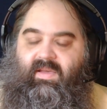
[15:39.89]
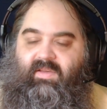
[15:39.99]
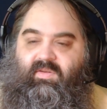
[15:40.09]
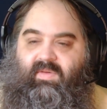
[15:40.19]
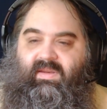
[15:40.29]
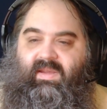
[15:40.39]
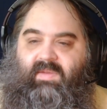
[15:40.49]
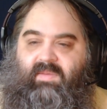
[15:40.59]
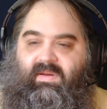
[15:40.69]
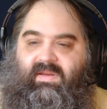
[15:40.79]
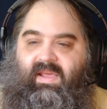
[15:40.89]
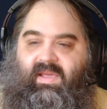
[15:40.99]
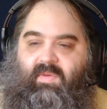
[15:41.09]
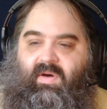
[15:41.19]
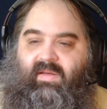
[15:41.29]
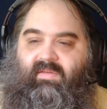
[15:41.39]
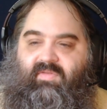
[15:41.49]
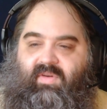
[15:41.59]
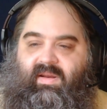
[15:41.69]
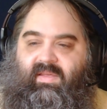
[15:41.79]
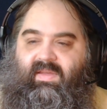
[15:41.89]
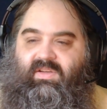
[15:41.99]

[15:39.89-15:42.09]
so they teamed up to take him on, forgetting that